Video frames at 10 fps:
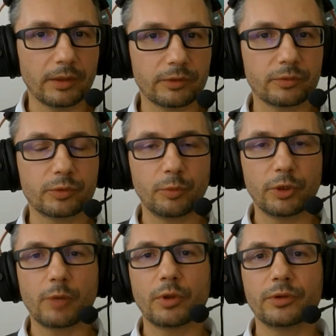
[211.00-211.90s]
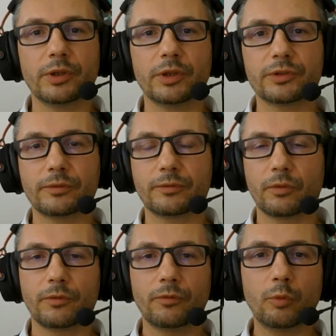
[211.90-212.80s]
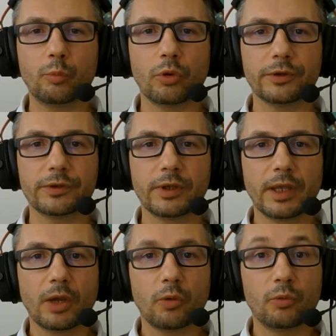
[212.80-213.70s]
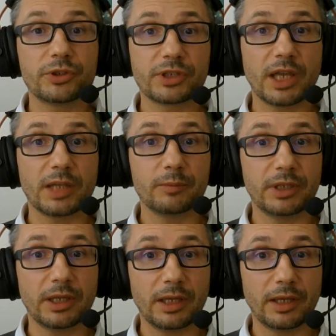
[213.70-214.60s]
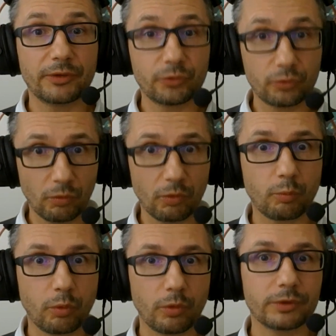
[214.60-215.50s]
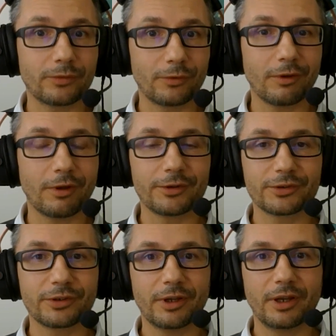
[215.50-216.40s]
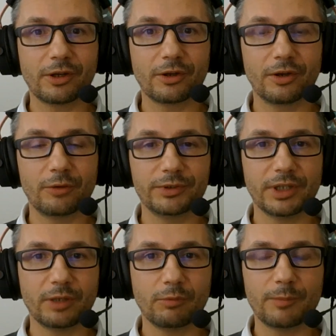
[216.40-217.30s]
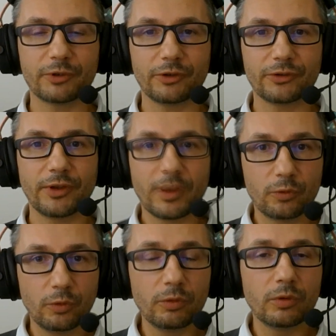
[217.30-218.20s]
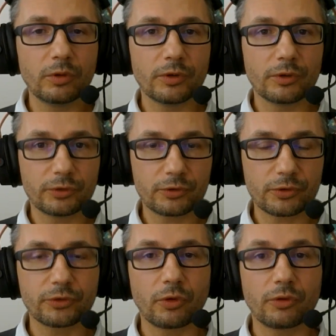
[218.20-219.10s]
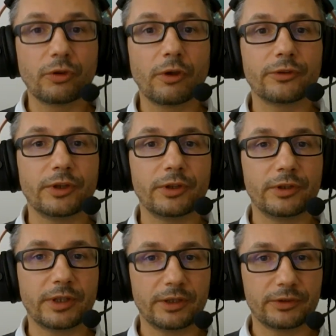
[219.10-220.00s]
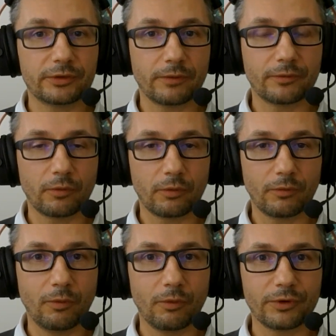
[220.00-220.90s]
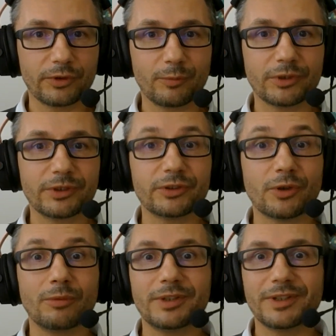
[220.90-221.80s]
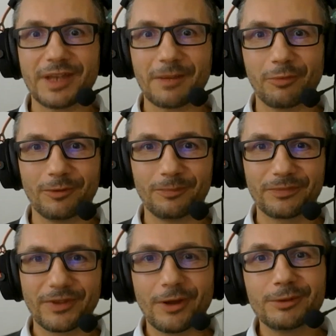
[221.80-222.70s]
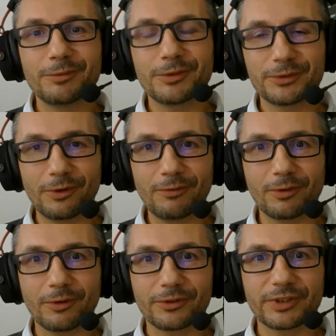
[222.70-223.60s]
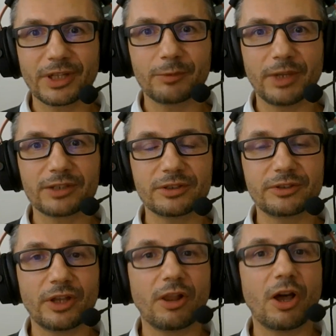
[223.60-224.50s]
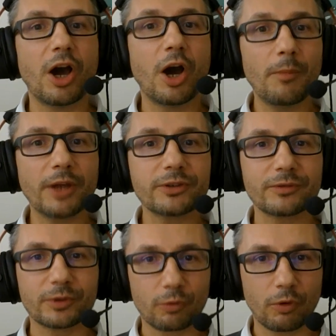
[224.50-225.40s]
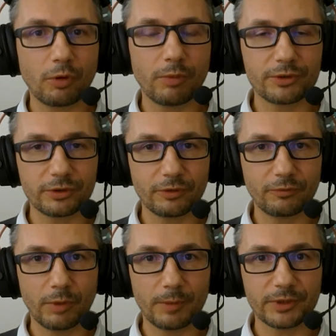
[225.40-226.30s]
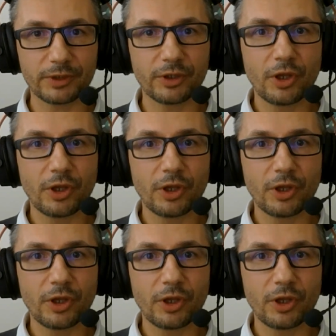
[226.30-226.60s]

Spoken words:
to pick up on the soft 404 point, which can be a sore point for large retail websites. Google Search Console does indicate soft 404s, but it's only a sample. Only with server logs can we actually tell how much of the crawl budget of a website